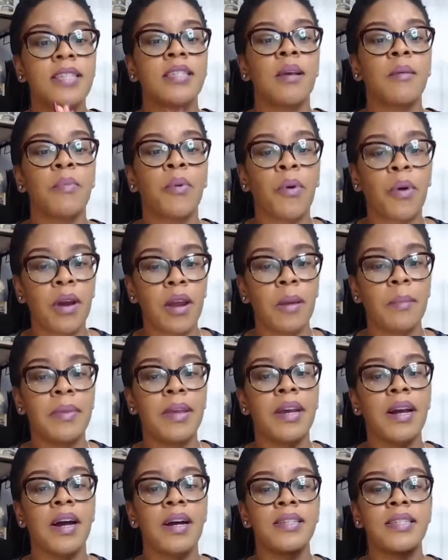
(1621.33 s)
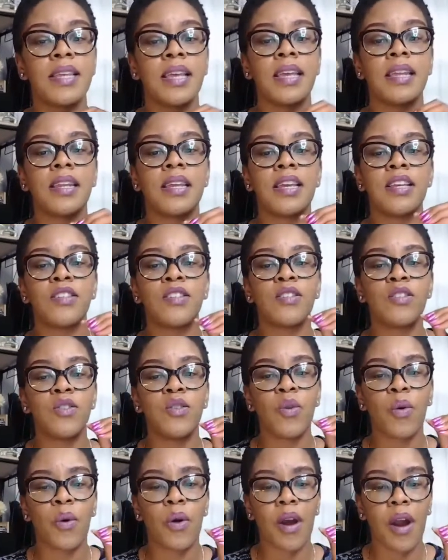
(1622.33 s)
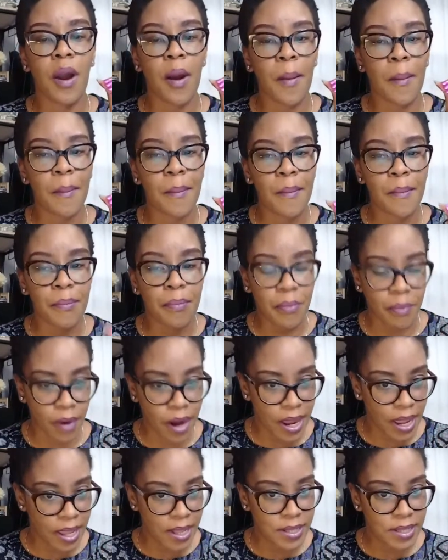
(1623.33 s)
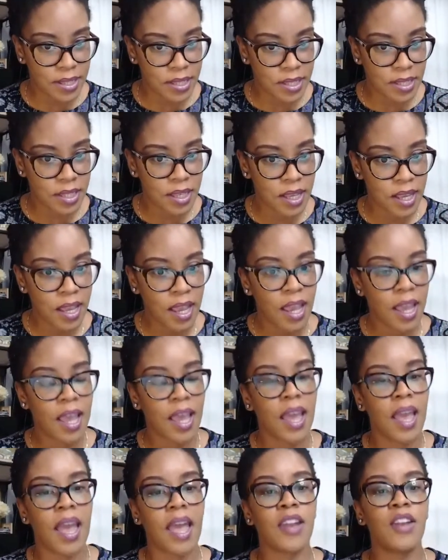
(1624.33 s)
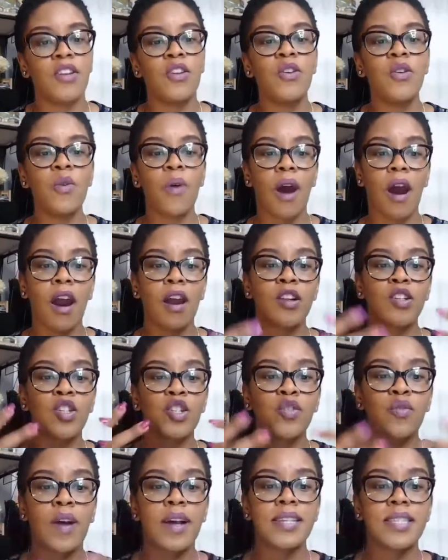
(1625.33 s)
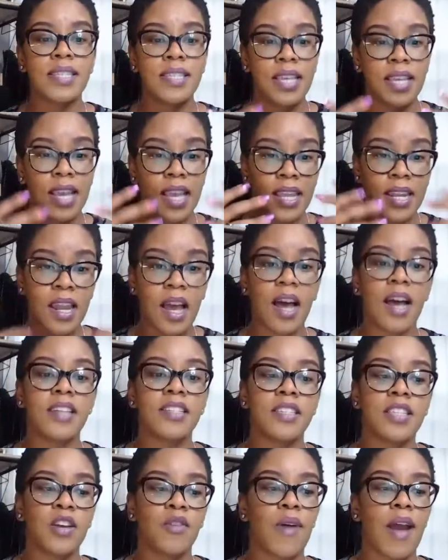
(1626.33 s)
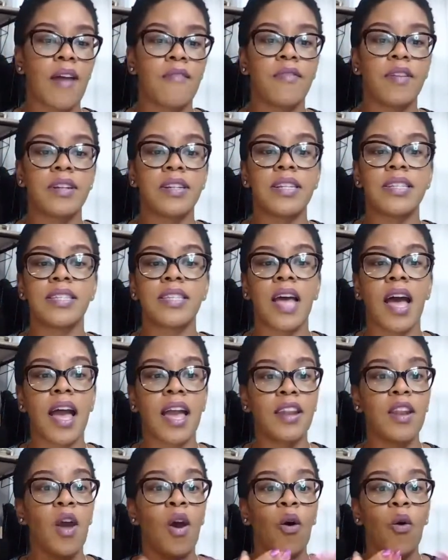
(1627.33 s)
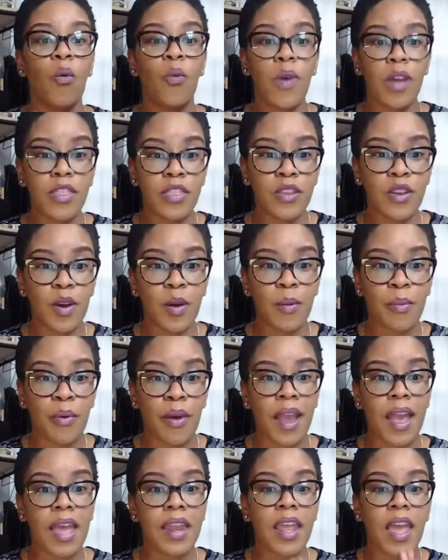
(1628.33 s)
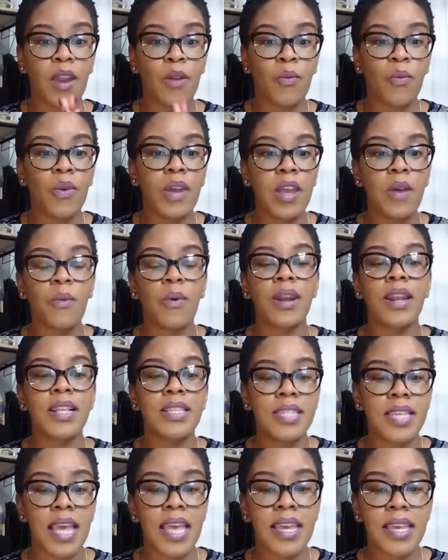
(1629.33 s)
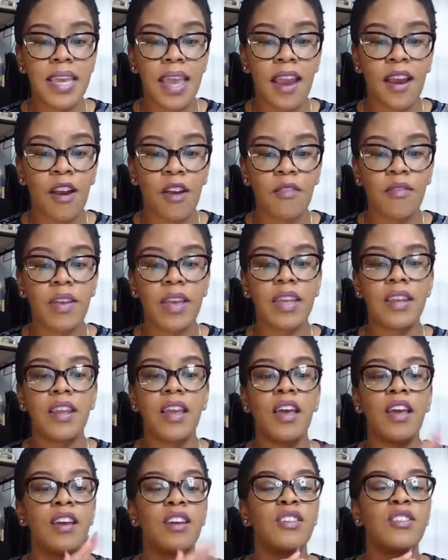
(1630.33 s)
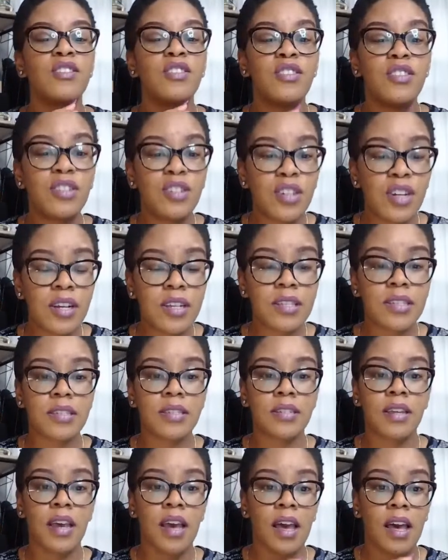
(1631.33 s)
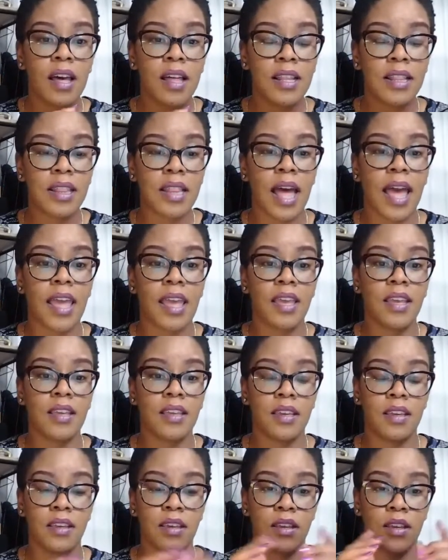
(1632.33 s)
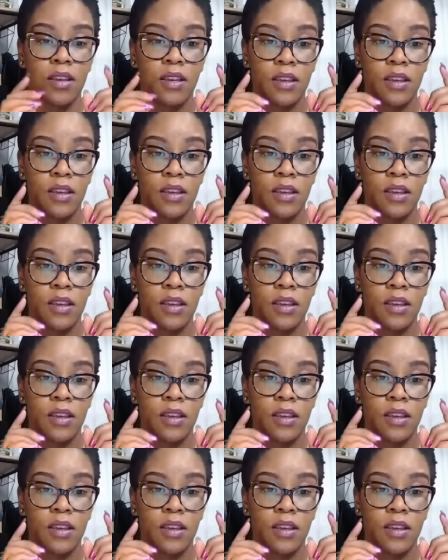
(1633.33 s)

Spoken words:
It's important because it is your brand. And you are trusting in us, the graphic design, with your brand. And we want to take care of it just like